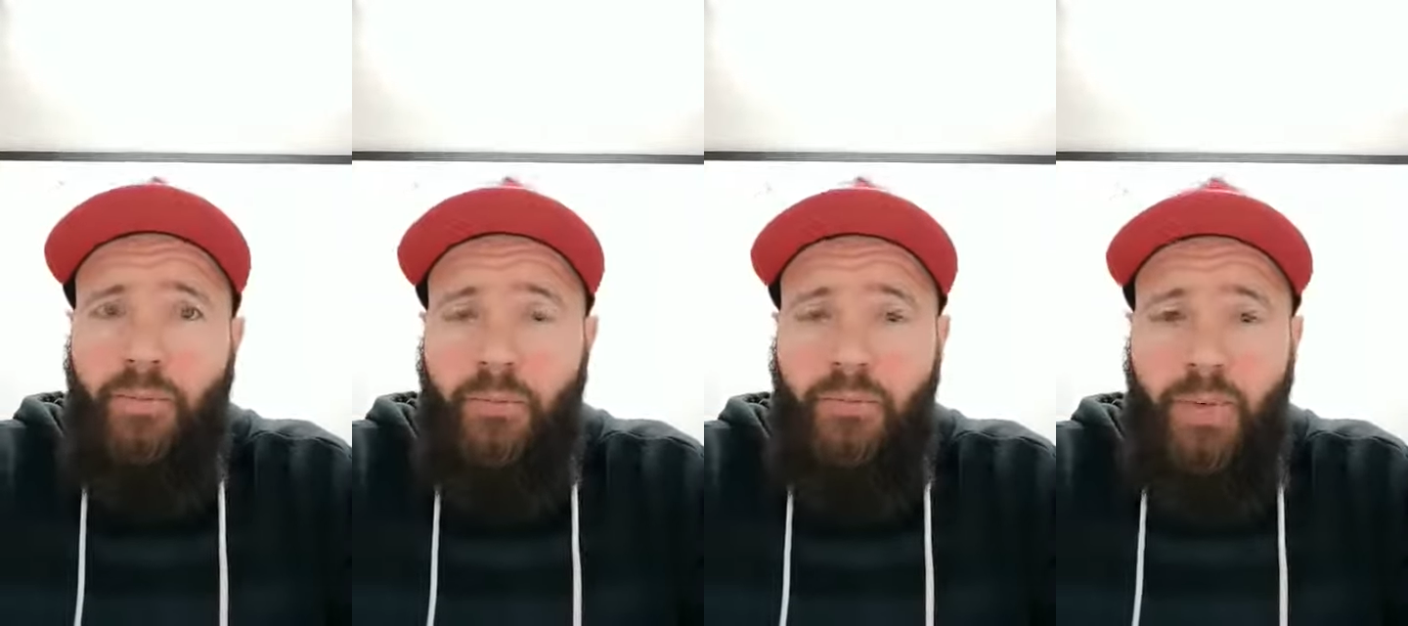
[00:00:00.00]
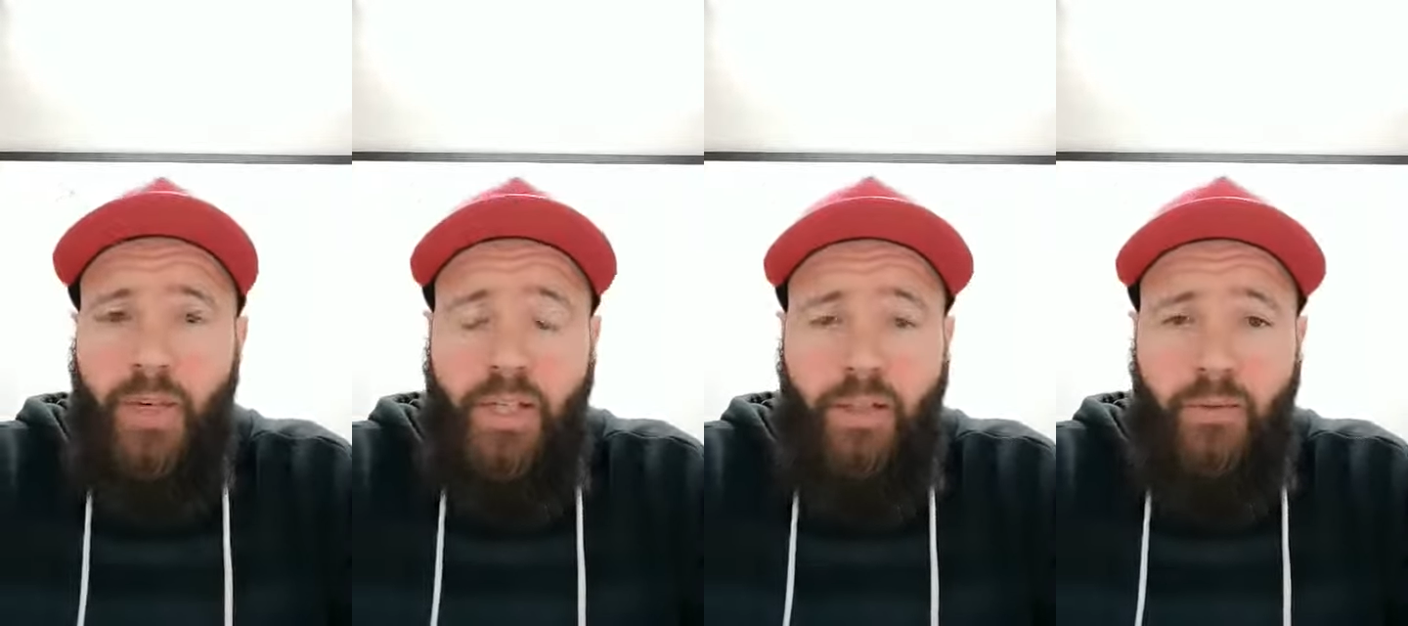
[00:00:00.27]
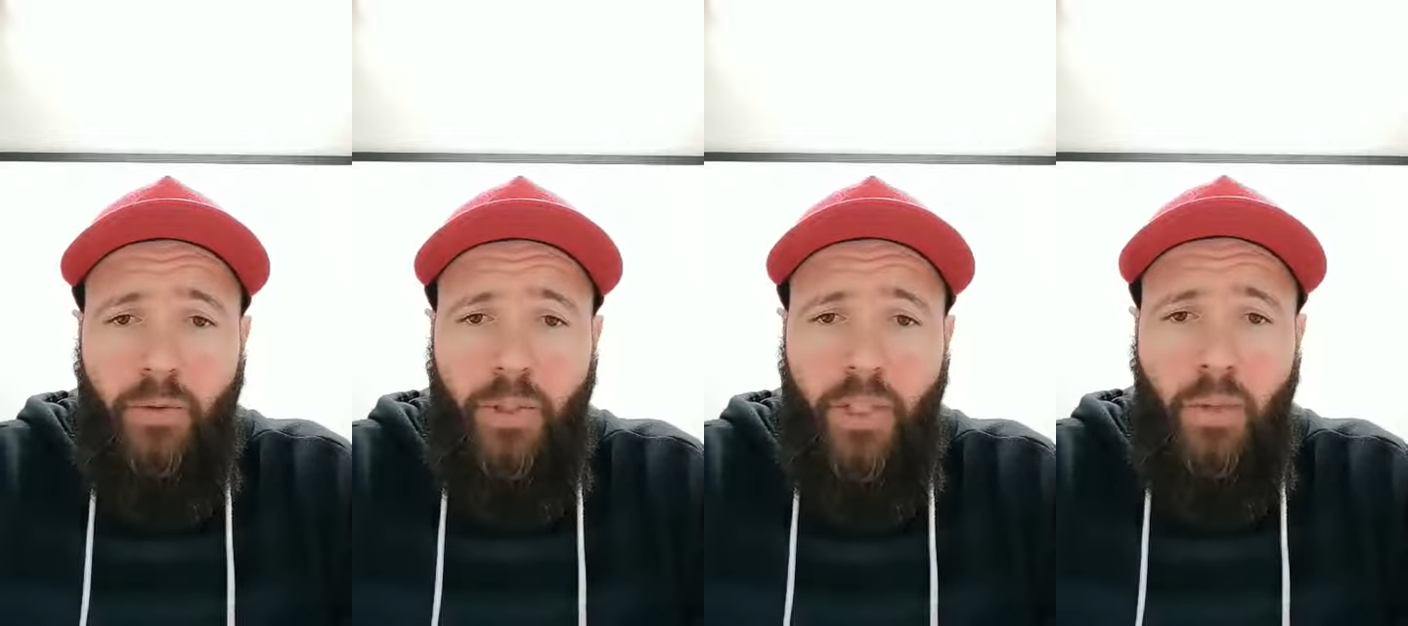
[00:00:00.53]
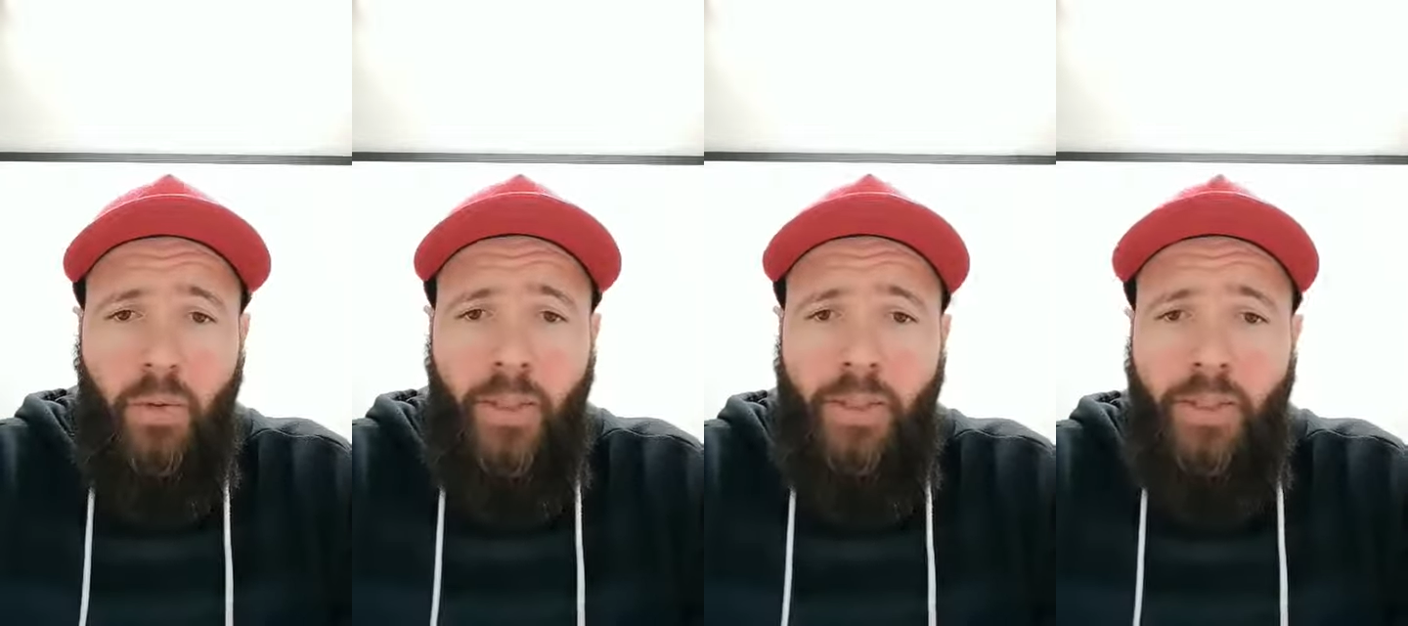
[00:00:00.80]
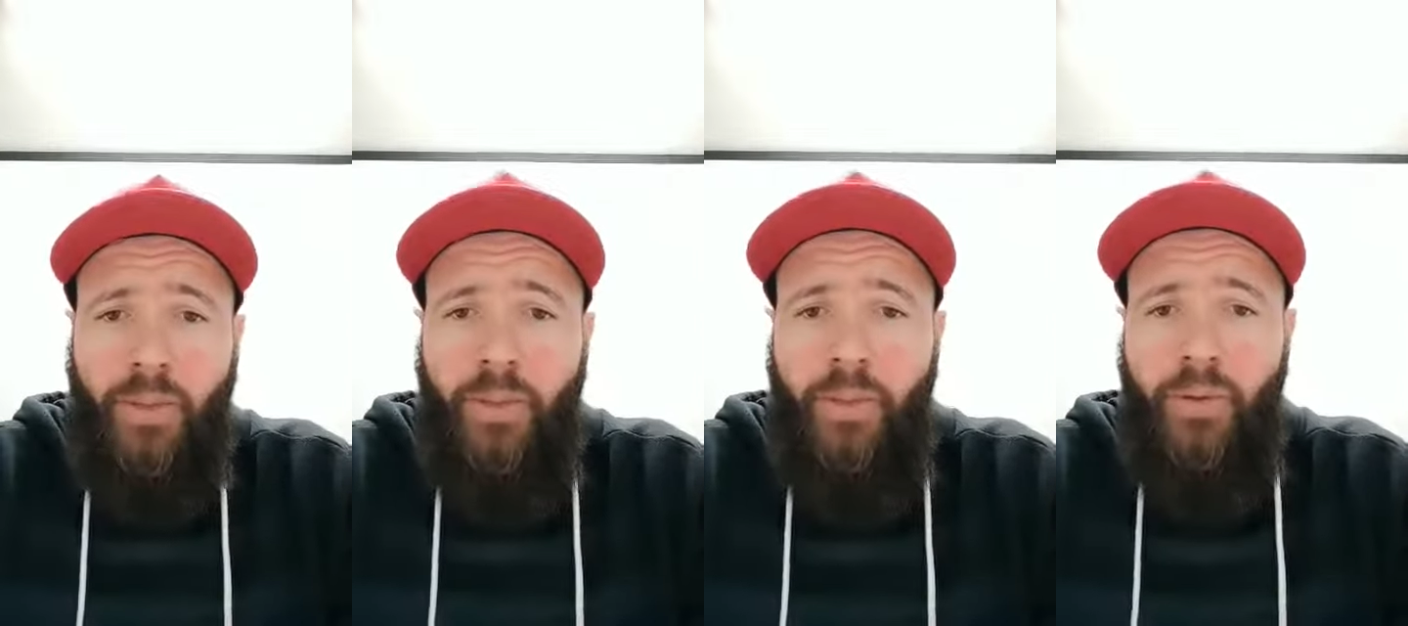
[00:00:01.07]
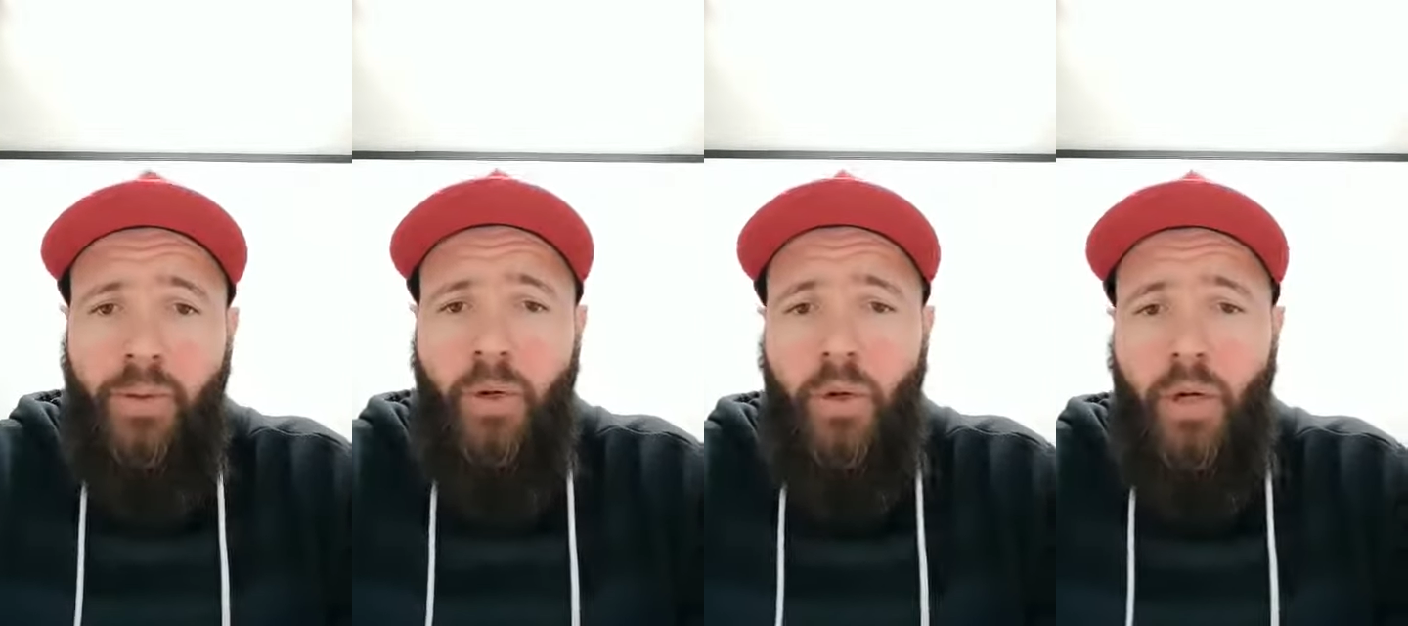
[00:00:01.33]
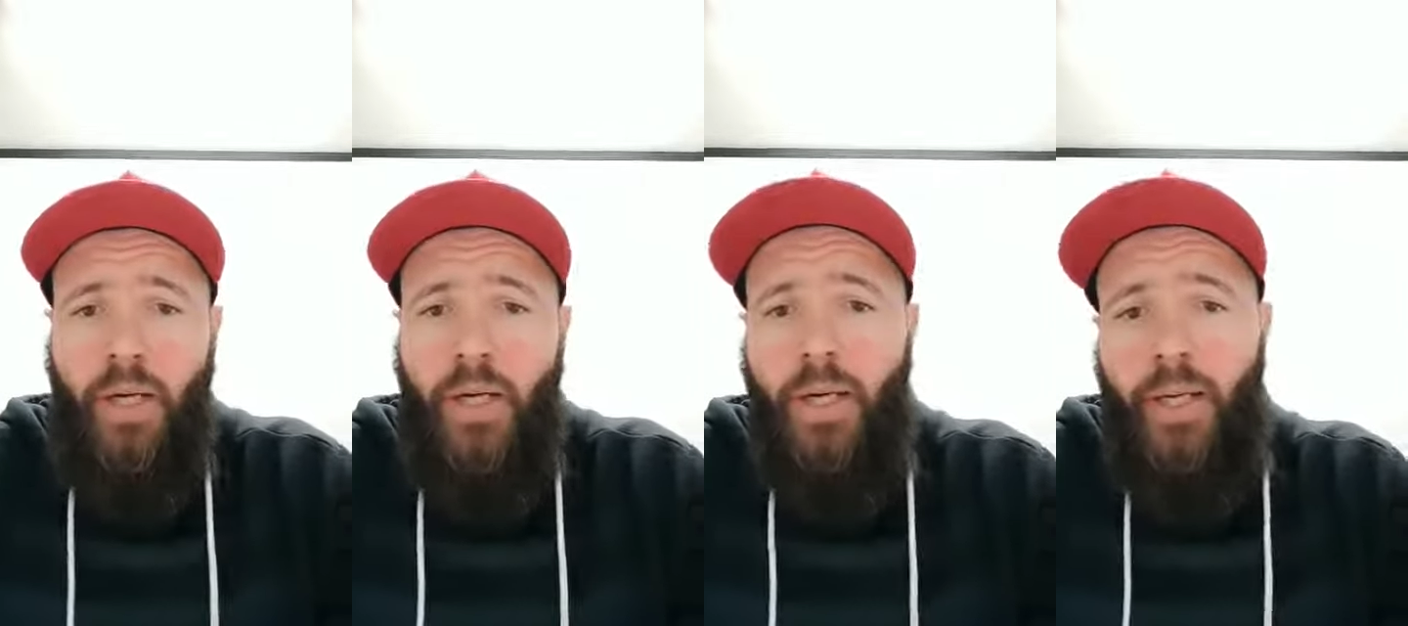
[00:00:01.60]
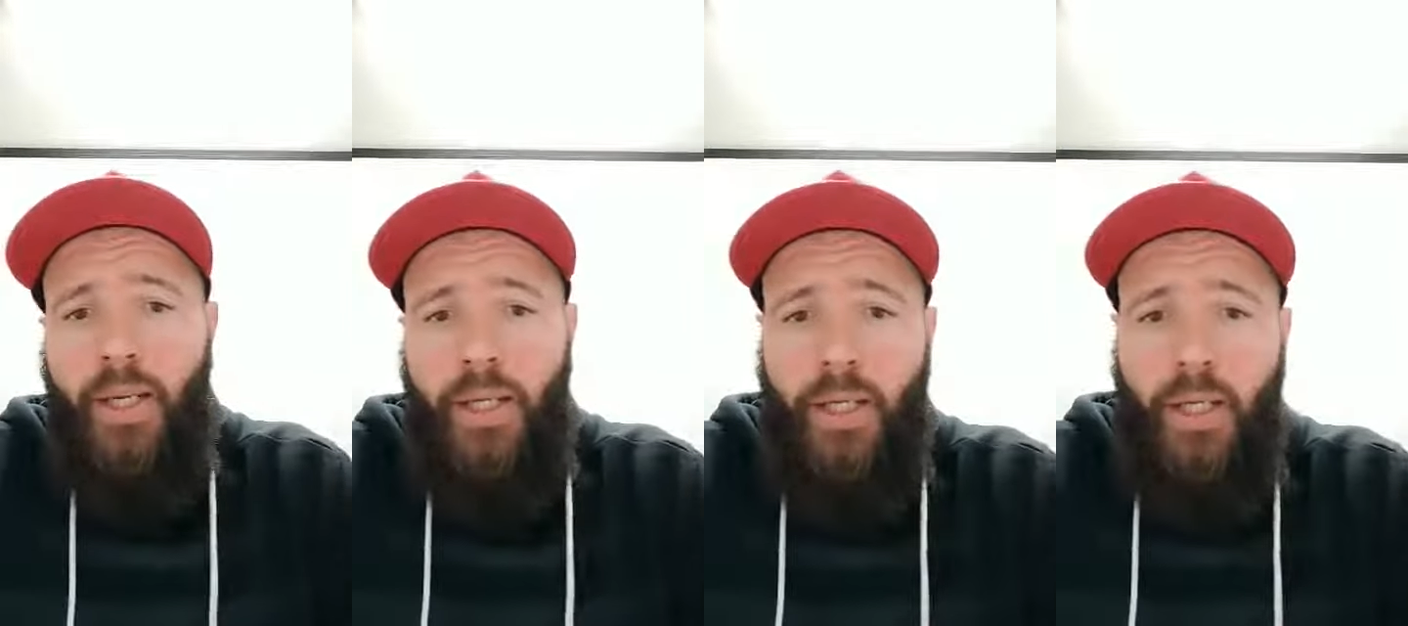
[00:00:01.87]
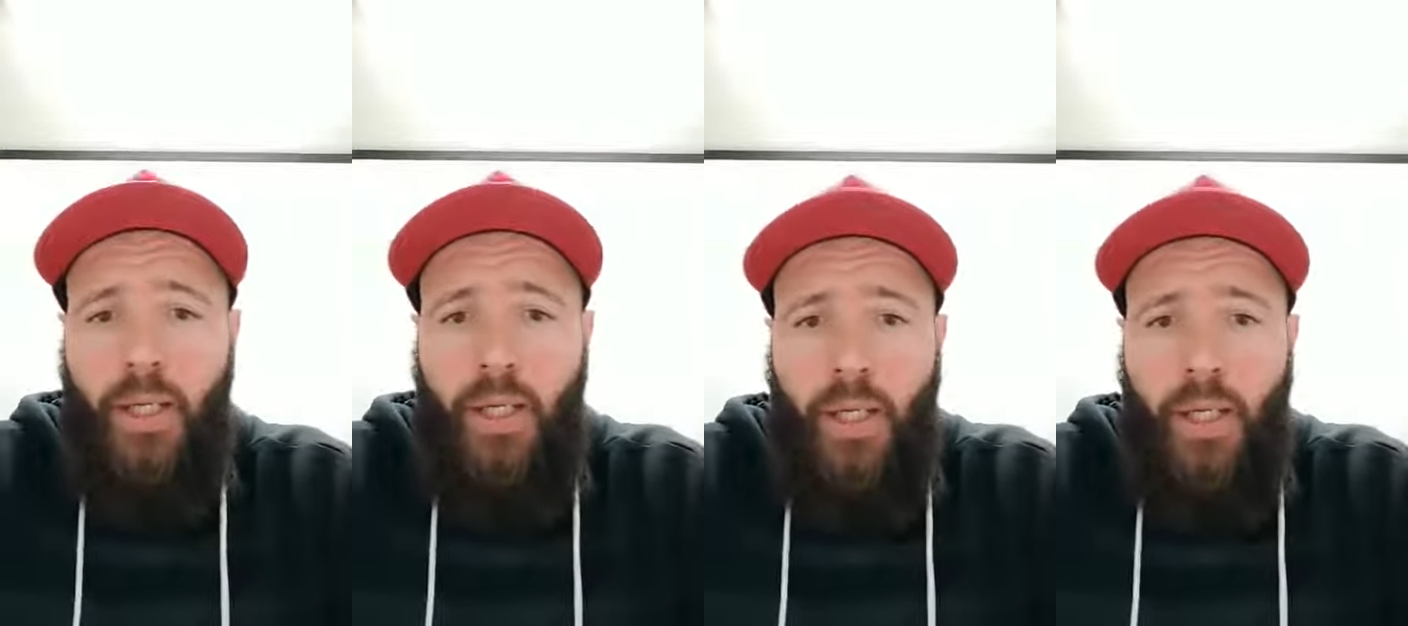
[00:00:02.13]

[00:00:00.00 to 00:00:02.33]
festivals I went to, I